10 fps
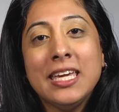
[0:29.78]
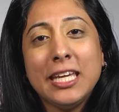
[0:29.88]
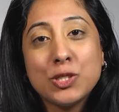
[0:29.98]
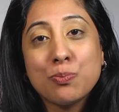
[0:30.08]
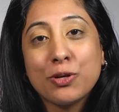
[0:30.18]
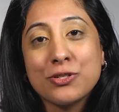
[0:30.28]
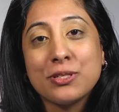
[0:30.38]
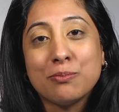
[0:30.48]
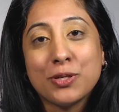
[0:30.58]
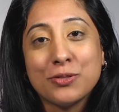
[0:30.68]
each
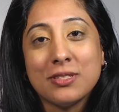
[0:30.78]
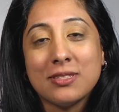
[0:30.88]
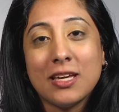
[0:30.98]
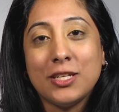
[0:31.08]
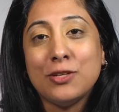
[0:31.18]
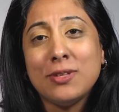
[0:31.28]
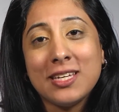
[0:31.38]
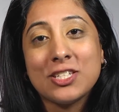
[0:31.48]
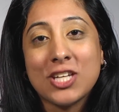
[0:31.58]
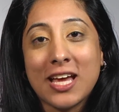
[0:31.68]
person poses a
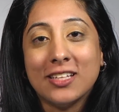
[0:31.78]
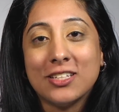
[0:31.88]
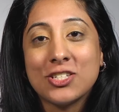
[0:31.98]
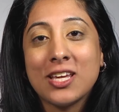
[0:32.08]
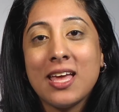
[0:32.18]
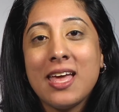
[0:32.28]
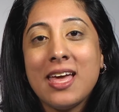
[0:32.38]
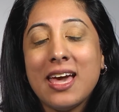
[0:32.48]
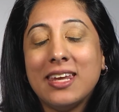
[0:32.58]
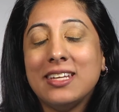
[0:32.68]
unique challenge,
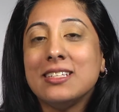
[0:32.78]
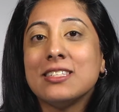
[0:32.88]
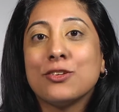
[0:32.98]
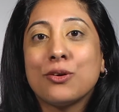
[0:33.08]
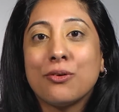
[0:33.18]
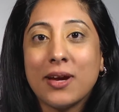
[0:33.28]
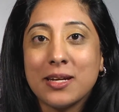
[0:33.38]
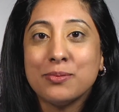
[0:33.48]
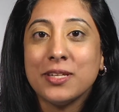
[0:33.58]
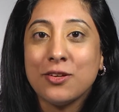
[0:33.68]
and it is
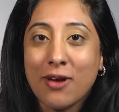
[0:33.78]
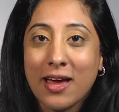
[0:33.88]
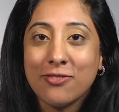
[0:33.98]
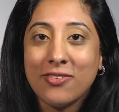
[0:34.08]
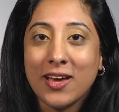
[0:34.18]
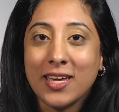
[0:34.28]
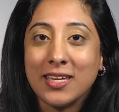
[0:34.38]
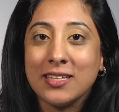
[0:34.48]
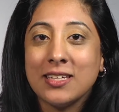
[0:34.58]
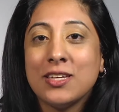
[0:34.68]
incredibly
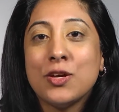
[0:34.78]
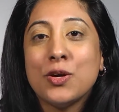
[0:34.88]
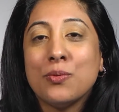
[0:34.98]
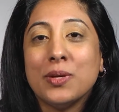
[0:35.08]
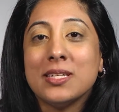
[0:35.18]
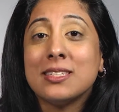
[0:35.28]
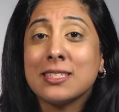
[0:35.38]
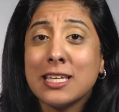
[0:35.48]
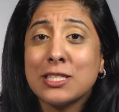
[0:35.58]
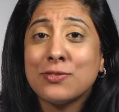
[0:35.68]
gratifying when a
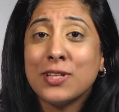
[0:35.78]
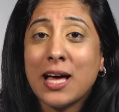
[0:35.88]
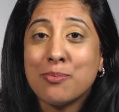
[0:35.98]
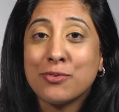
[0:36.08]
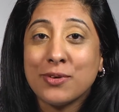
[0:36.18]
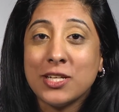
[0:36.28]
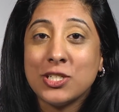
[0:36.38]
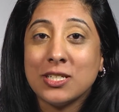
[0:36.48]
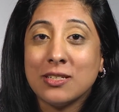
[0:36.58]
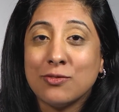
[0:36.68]
successful
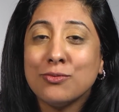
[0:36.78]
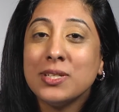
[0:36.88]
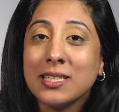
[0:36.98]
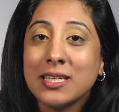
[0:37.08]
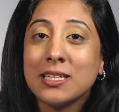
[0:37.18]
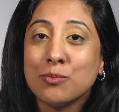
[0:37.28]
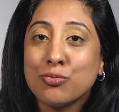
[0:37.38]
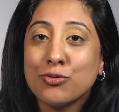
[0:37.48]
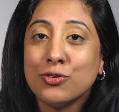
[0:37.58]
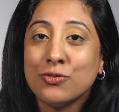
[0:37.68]
operation really can
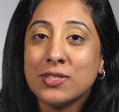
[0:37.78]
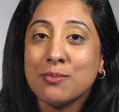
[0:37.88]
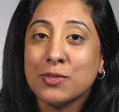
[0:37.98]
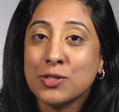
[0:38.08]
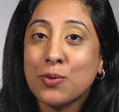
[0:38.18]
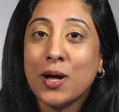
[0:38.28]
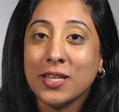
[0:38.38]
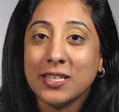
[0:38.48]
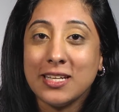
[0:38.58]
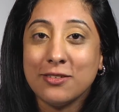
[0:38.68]
improve someone's
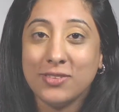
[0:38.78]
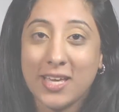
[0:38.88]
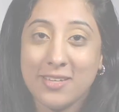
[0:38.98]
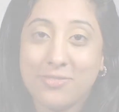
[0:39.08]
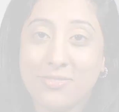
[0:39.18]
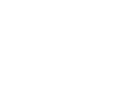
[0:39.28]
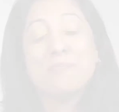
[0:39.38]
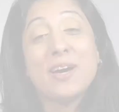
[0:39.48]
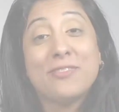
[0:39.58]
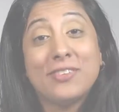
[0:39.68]
quality of life.
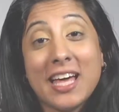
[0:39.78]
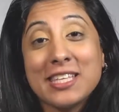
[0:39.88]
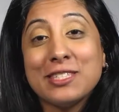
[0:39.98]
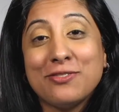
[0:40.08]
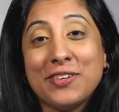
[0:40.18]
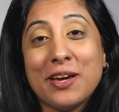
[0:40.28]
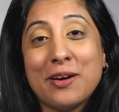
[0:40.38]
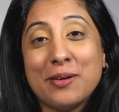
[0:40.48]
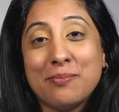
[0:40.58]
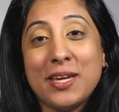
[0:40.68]
My philosophy
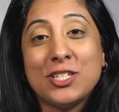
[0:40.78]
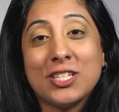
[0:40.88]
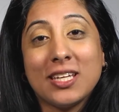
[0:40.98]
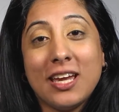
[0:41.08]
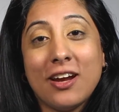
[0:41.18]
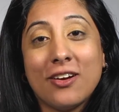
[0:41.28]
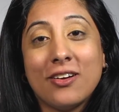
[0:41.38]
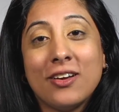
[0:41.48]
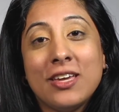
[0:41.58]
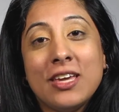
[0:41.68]
on patient care